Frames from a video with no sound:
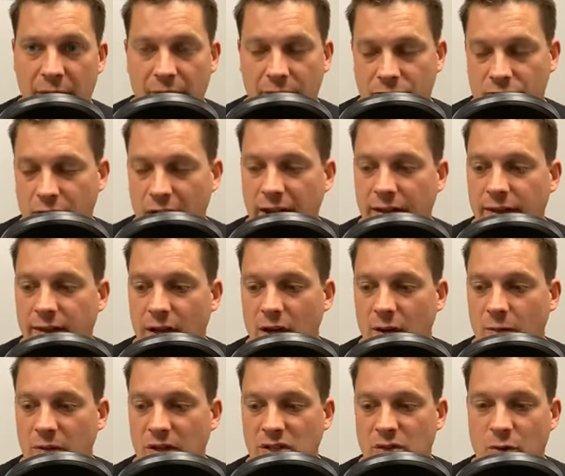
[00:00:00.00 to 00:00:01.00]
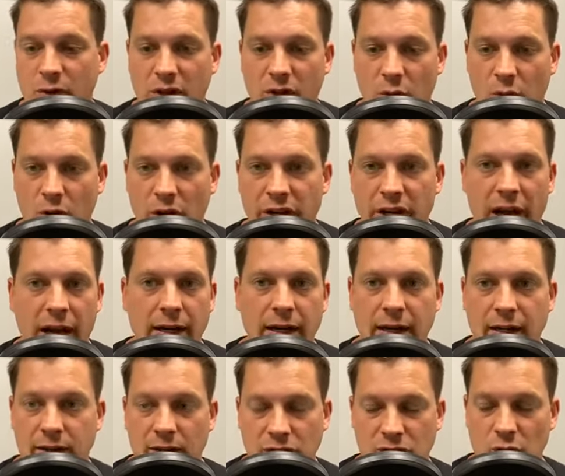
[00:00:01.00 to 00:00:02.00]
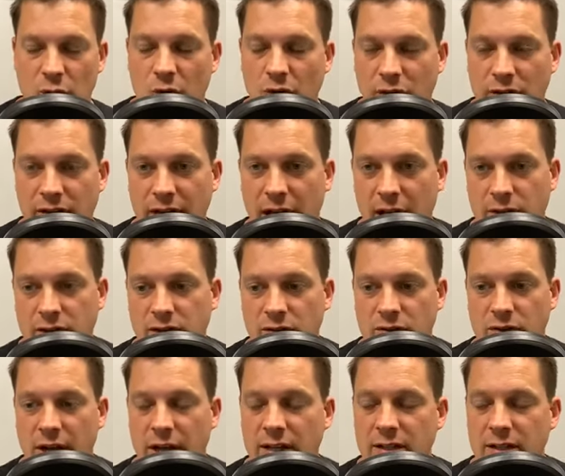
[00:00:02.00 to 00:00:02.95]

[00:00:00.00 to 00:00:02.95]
right there between the $190,000 and the $200,000, right?